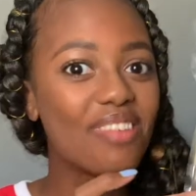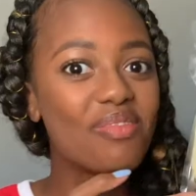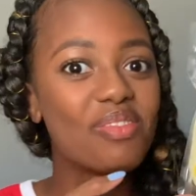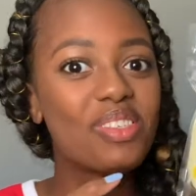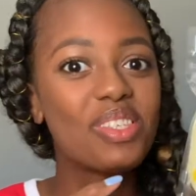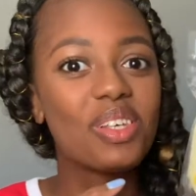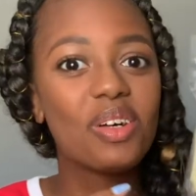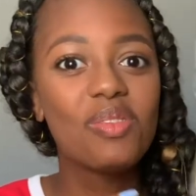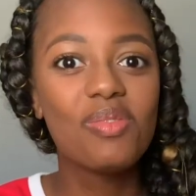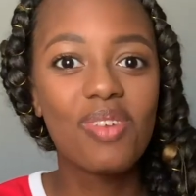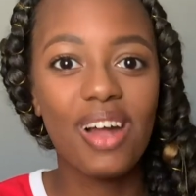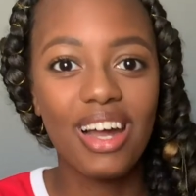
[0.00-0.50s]

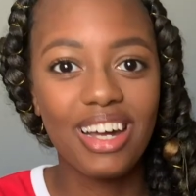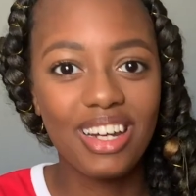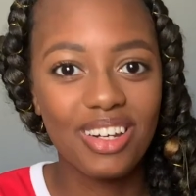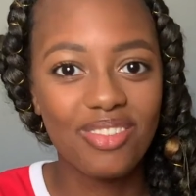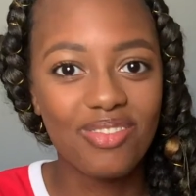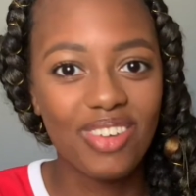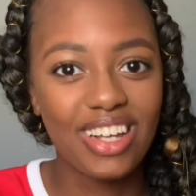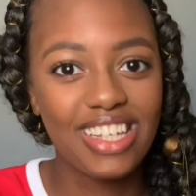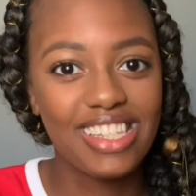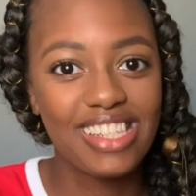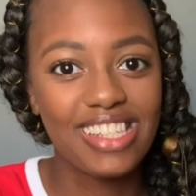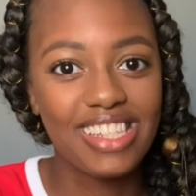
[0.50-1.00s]
so proud of
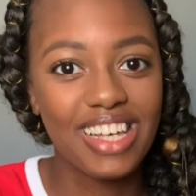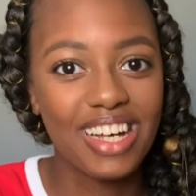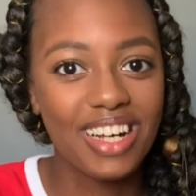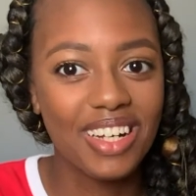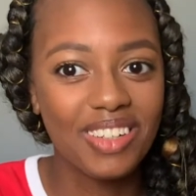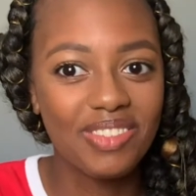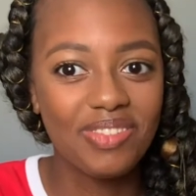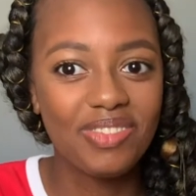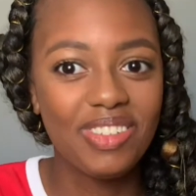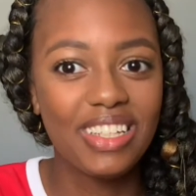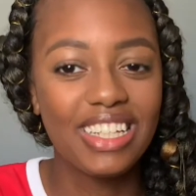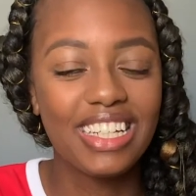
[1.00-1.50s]
myself
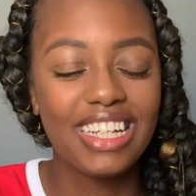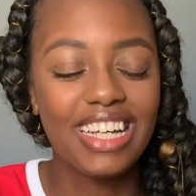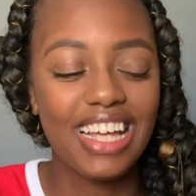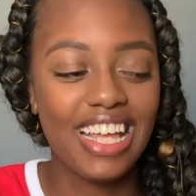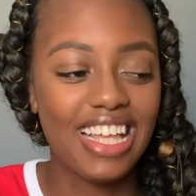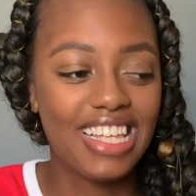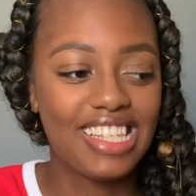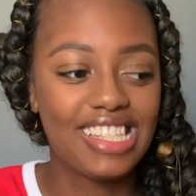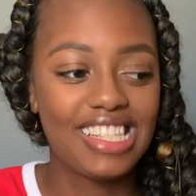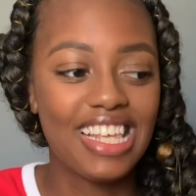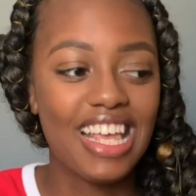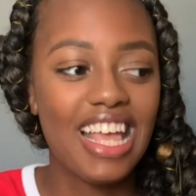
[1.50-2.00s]
because
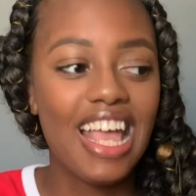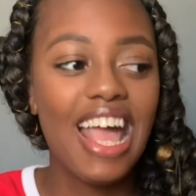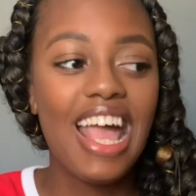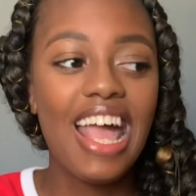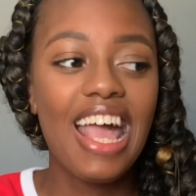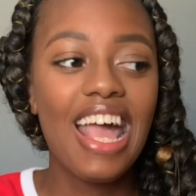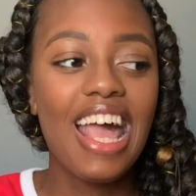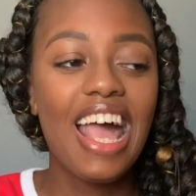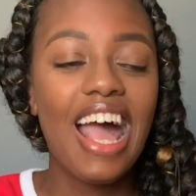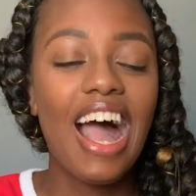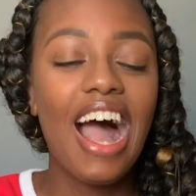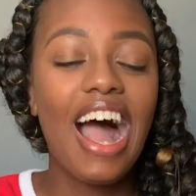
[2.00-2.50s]

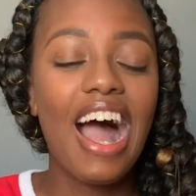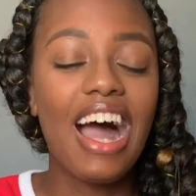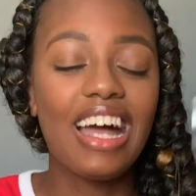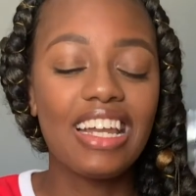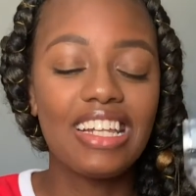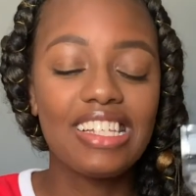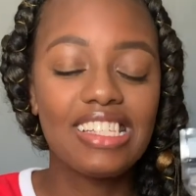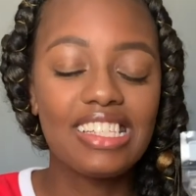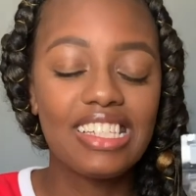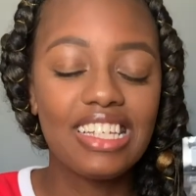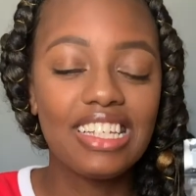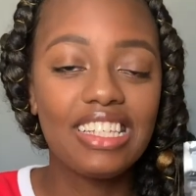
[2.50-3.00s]

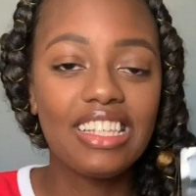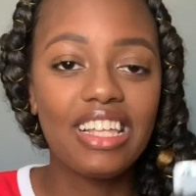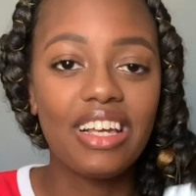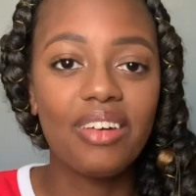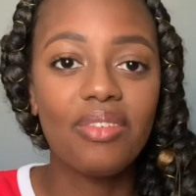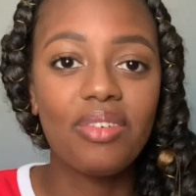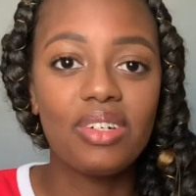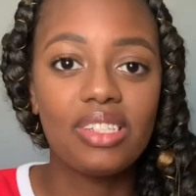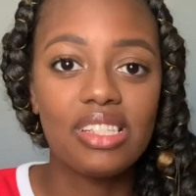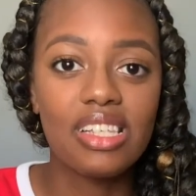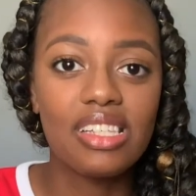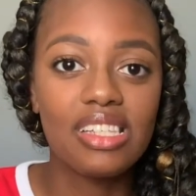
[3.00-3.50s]
honestly, there
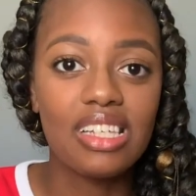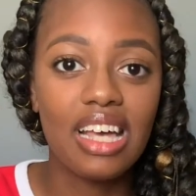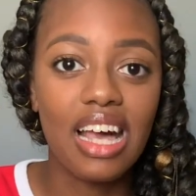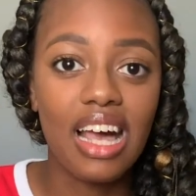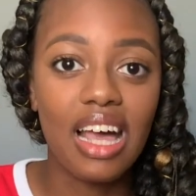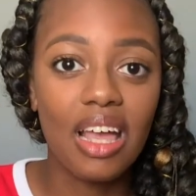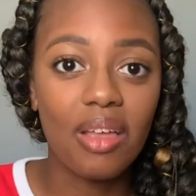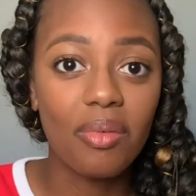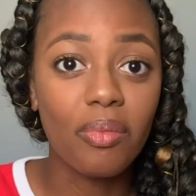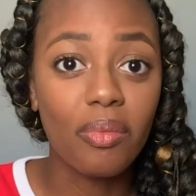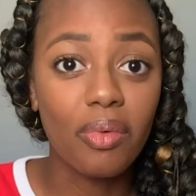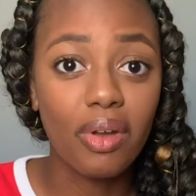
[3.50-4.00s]
was a
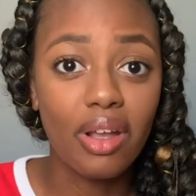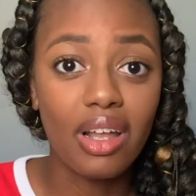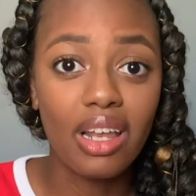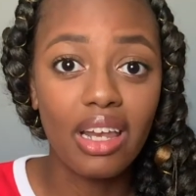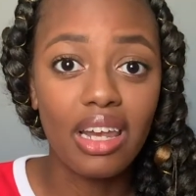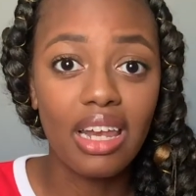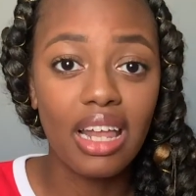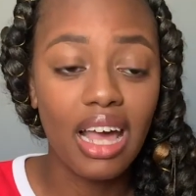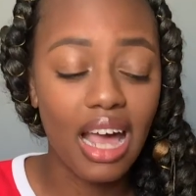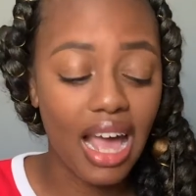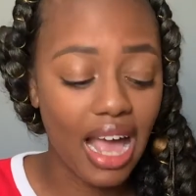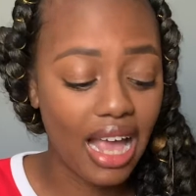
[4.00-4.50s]
time when
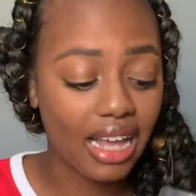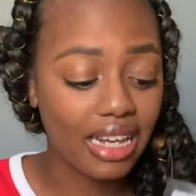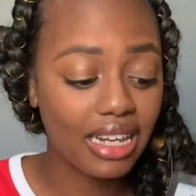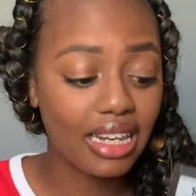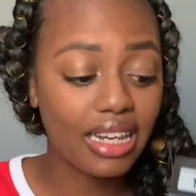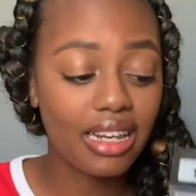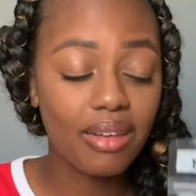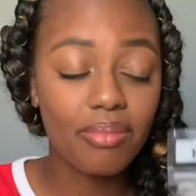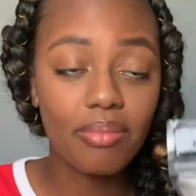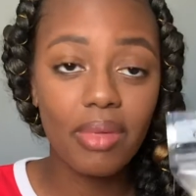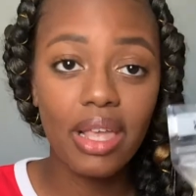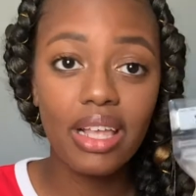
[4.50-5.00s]
I
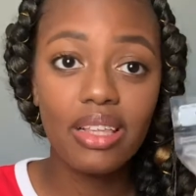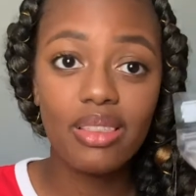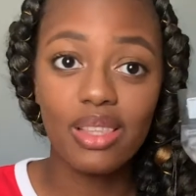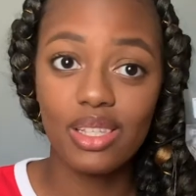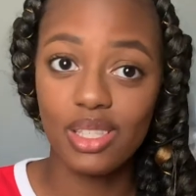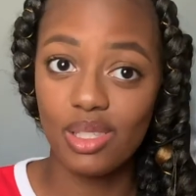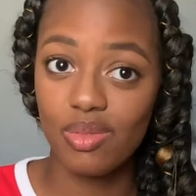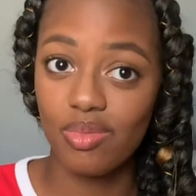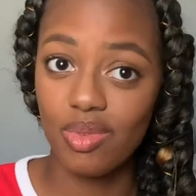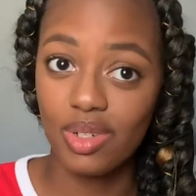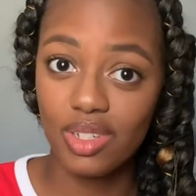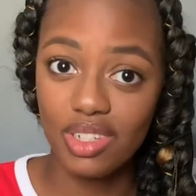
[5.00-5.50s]
didn't make this
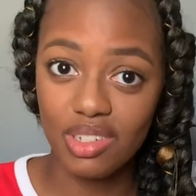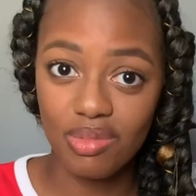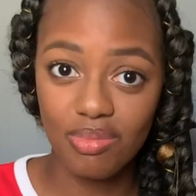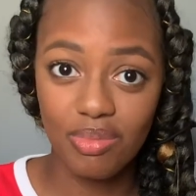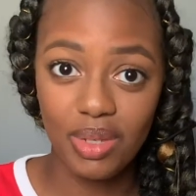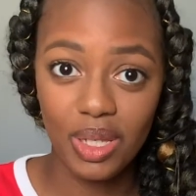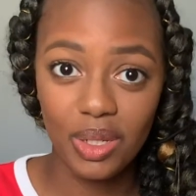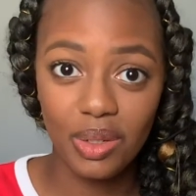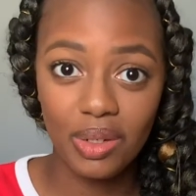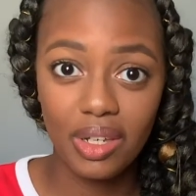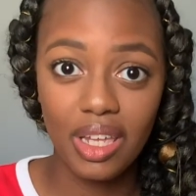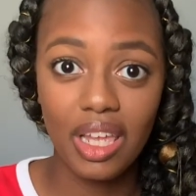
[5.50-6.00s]
much
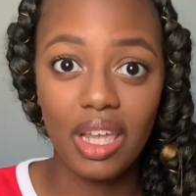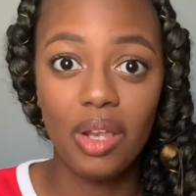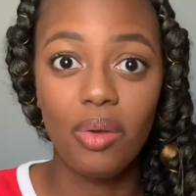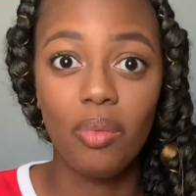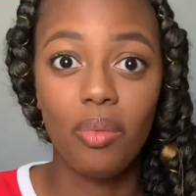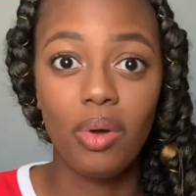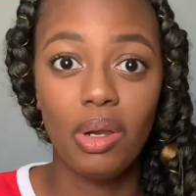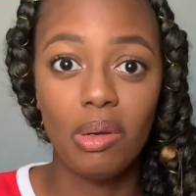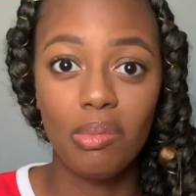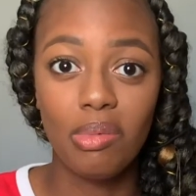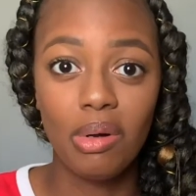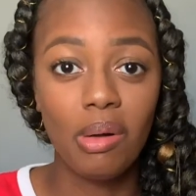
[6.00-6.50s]
milk in
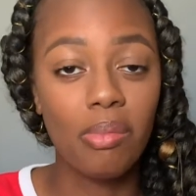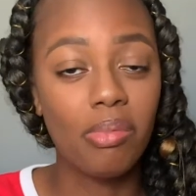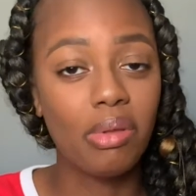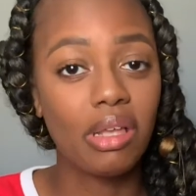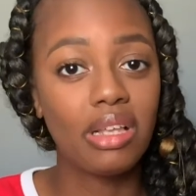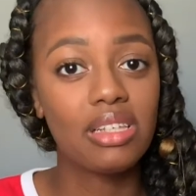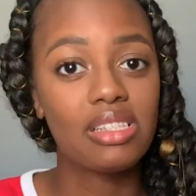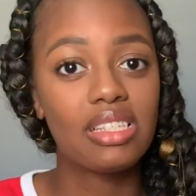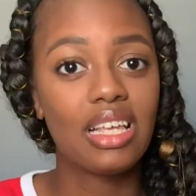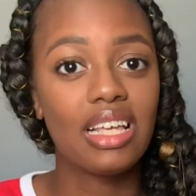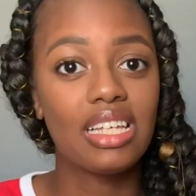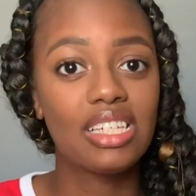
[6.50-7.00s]
one pumping
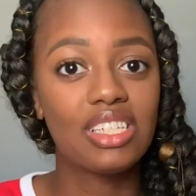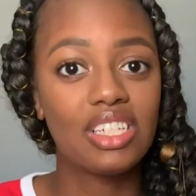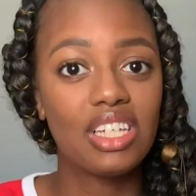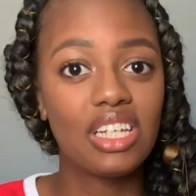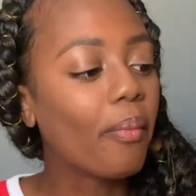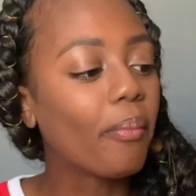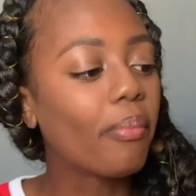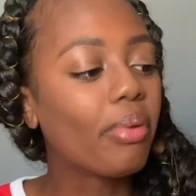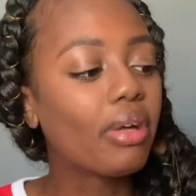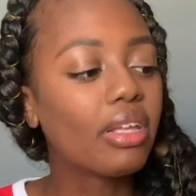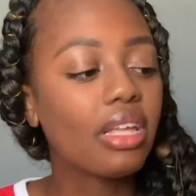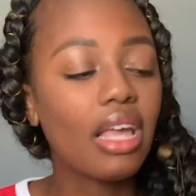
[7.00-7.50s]
session.
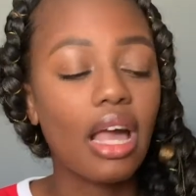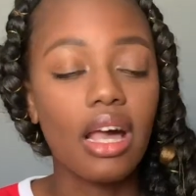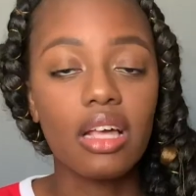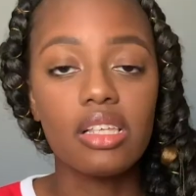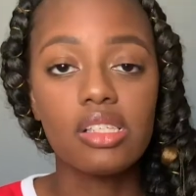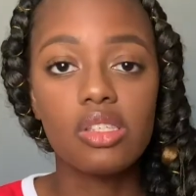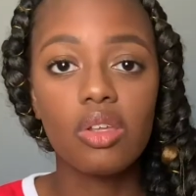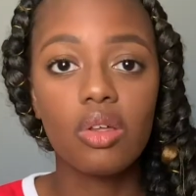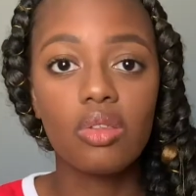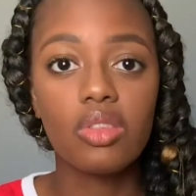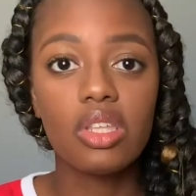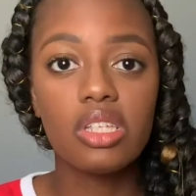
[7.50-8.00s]
But yeah,
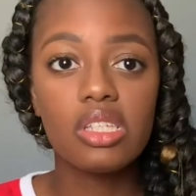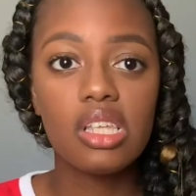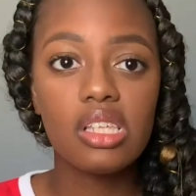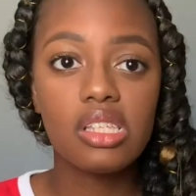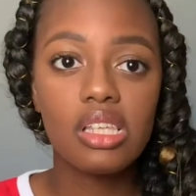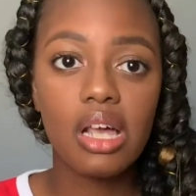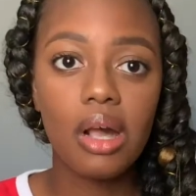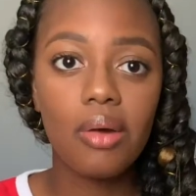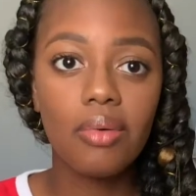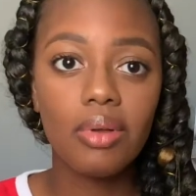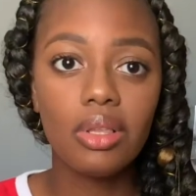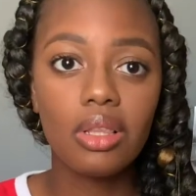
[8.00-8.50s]
so this is
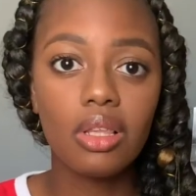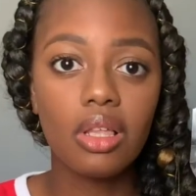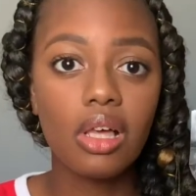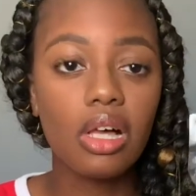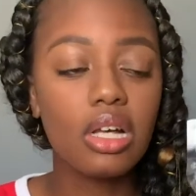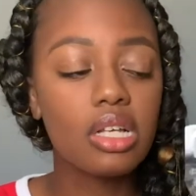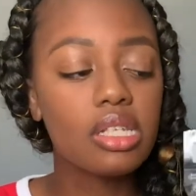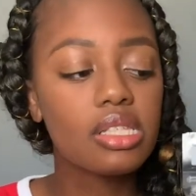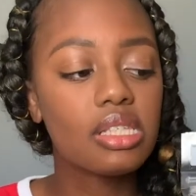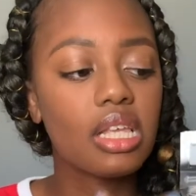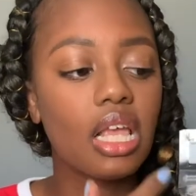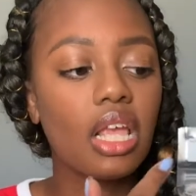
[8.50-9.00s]
how it
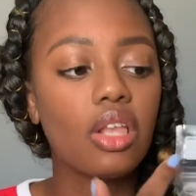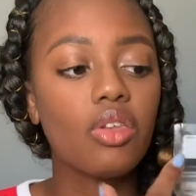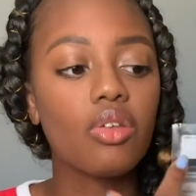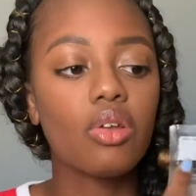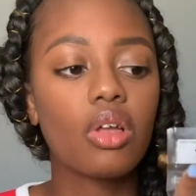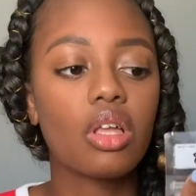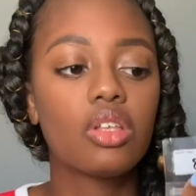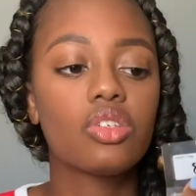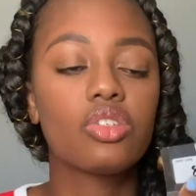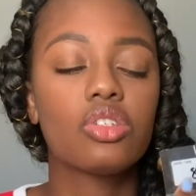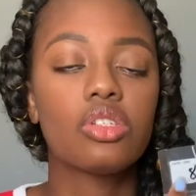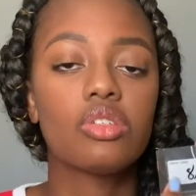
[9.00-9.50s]
looks, and you can
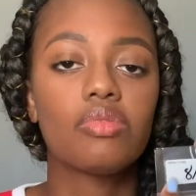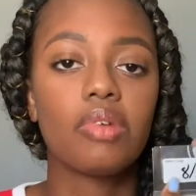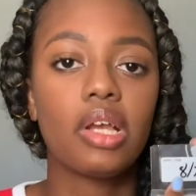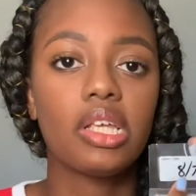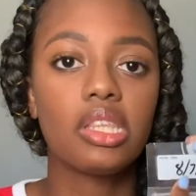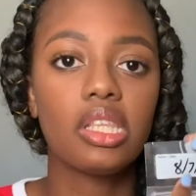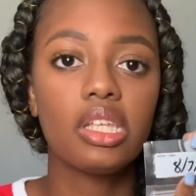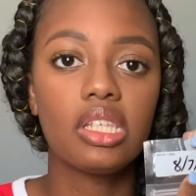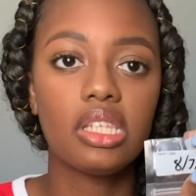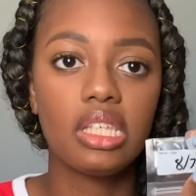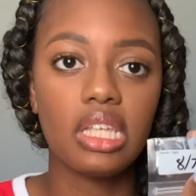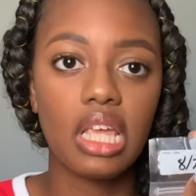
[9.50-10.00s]
just write
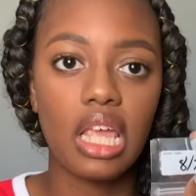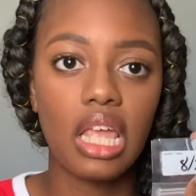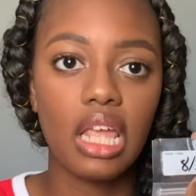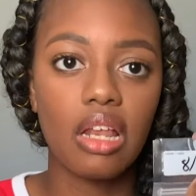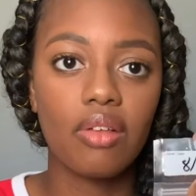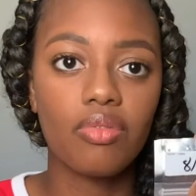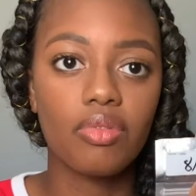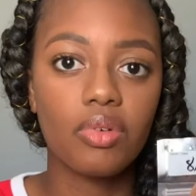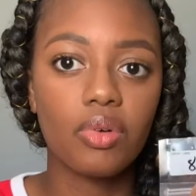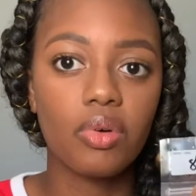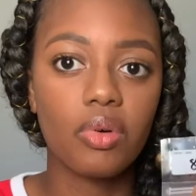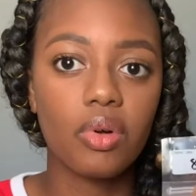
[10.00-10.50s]
the date, of
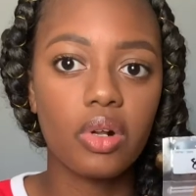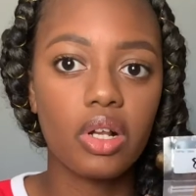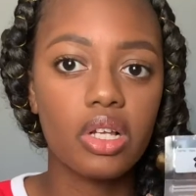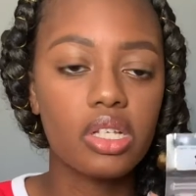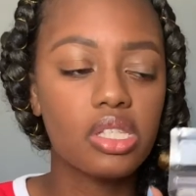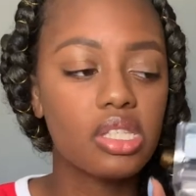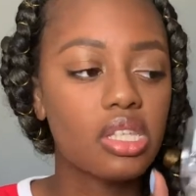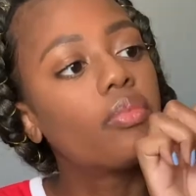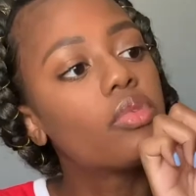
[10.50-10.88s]
course.